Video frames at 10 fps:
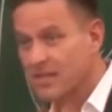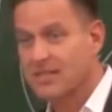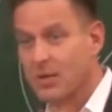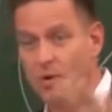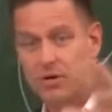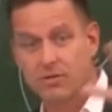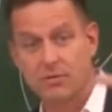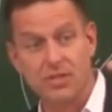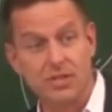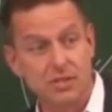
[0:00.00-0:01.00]
Because they
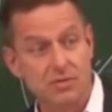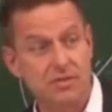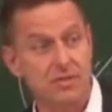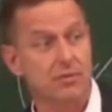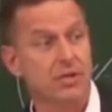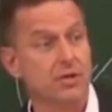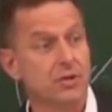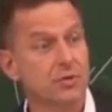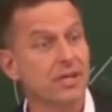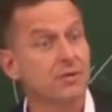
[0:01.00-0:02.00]
want to reduce the
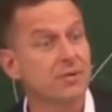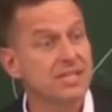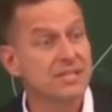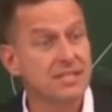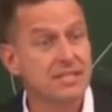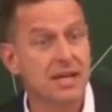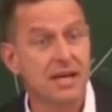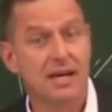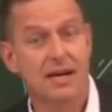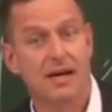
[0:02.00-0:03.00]
recruiting
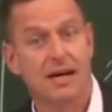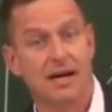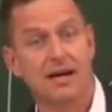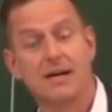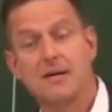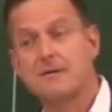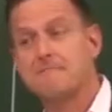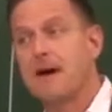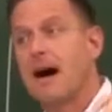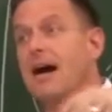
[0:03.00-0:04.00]
risks,
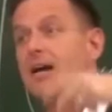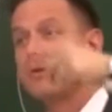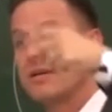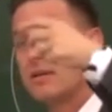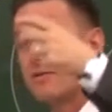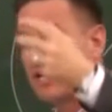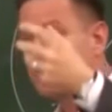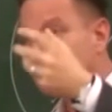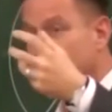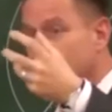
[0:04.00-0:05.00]
hiring the
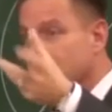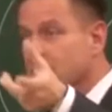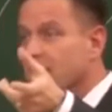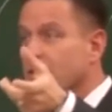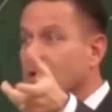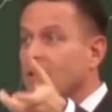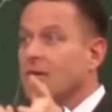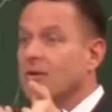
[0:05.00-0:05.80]
right person,